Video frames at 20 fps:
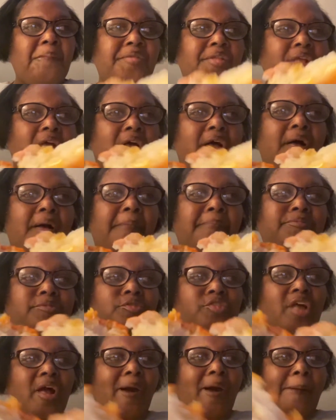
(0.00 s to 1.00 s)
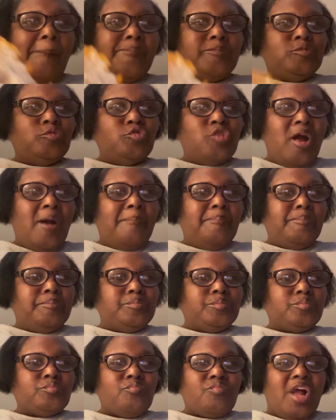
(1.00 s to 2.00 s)
Yep, yep, yep.
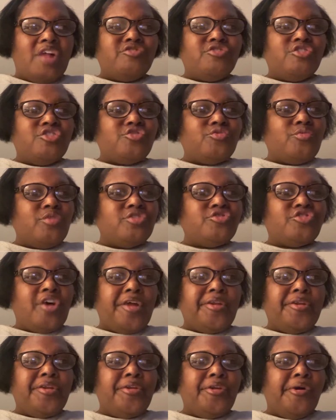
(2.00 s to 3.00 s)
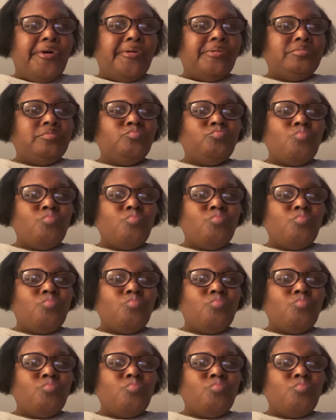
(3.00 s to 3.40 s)
I just want y'all to know